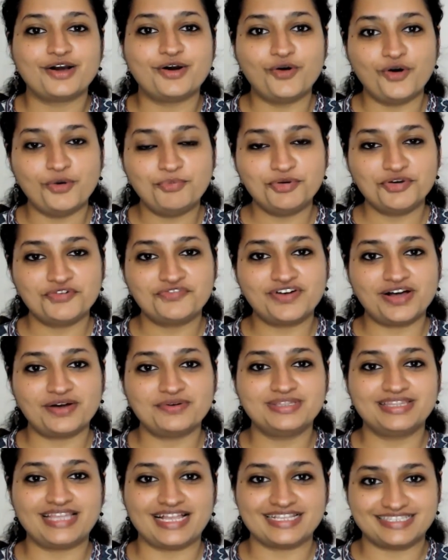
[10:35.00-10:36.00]
Hope you
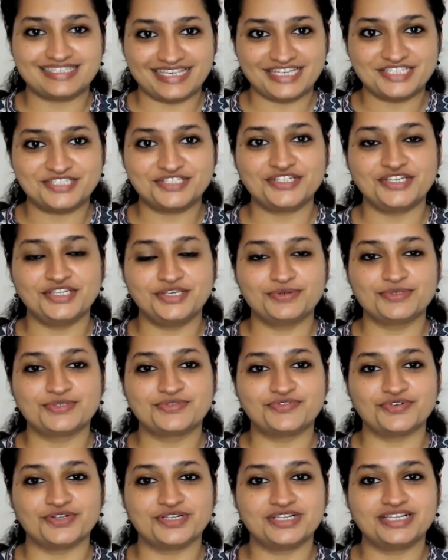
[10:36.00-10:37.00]
found that session
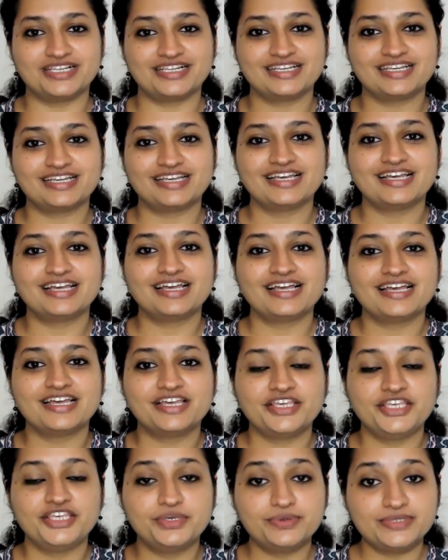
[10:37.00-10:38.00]
useful.
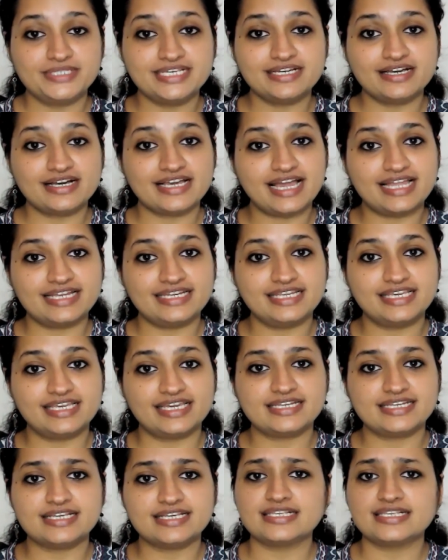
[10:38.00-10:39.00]
Using a kandi
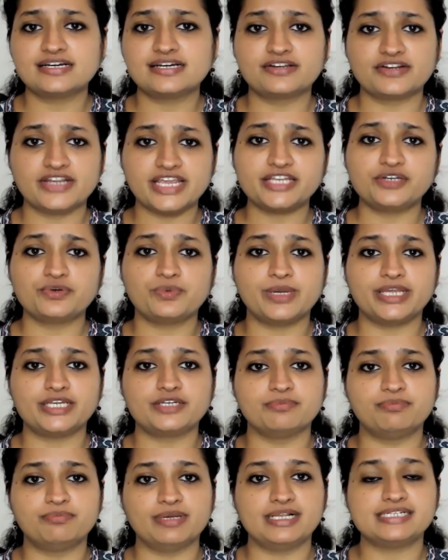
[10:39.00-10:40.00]
Kit is a great way
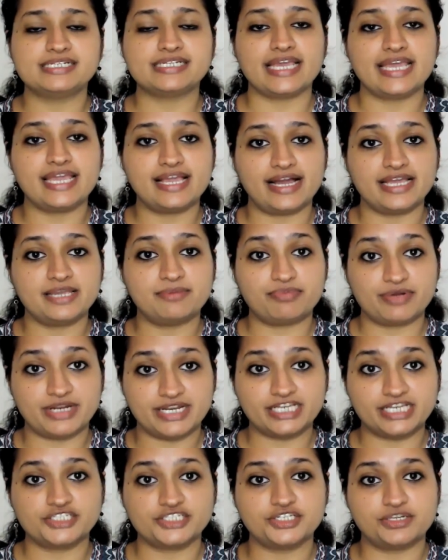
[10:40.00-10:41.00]
to build AI
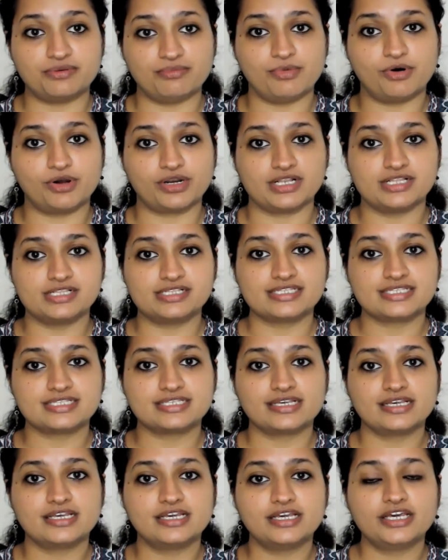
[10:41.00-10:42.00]
prediction models.
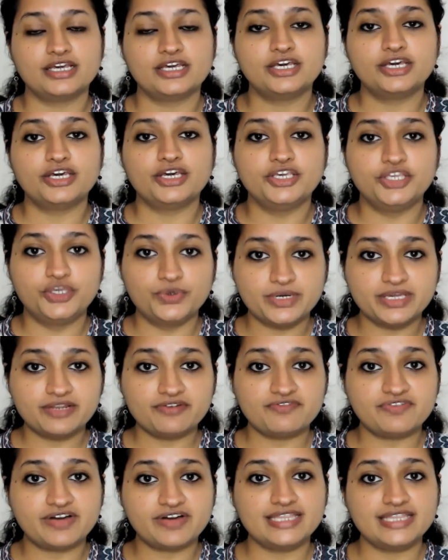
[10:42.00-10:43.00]
You
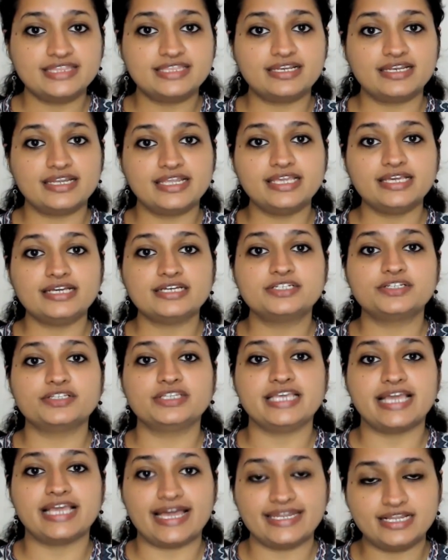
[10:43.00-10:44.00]
can find the link to
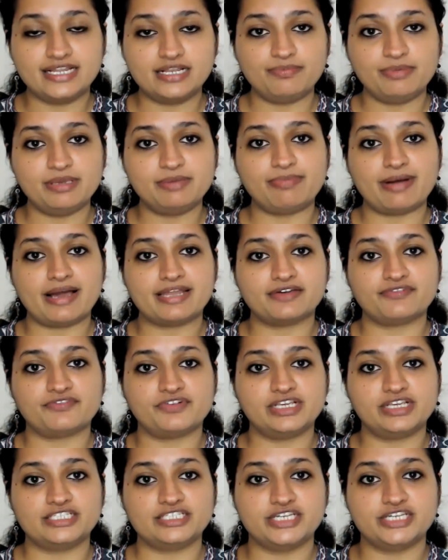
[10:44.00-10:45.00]
the NLP
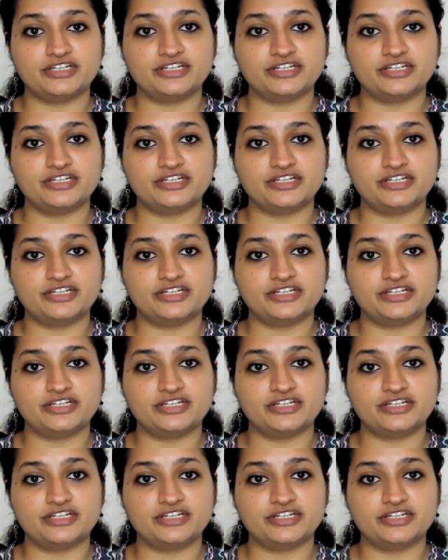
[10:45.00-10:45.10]
Paraphrase